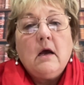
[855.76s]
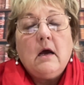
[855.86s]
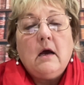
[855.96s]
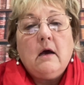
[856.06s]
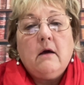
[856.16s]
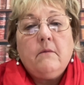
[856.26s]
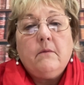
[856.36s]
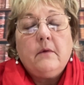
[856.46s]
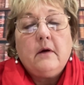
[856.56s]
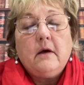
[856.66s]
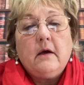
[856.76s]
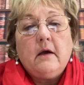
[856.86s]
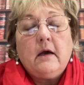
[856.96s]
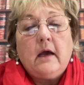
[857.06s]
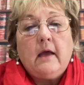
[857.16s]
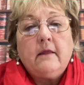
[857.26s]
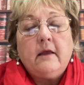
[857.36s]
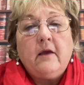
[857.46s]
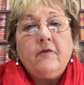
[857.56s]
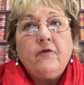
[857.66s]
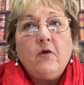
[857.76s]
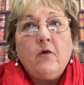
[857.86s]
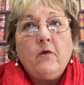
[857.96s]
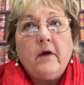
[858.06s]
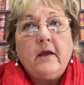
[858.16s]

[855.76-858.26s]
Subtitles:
Um, and therefore,